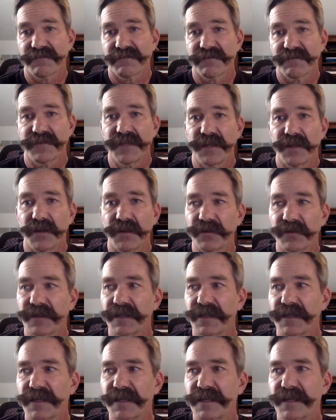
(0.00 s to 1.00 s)

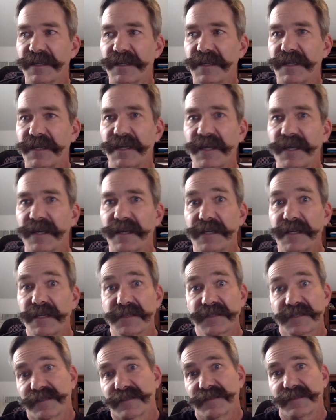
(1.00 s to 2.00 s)
and
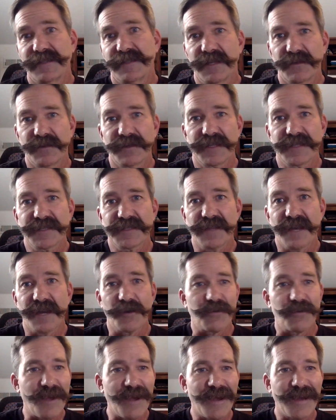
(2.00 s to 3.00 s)
it's
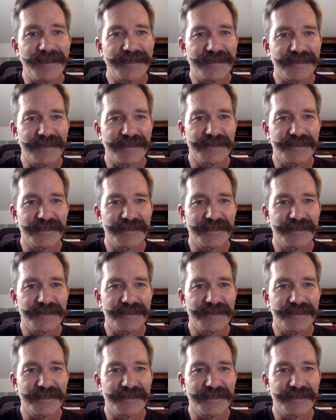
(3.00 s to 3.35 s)
not a right,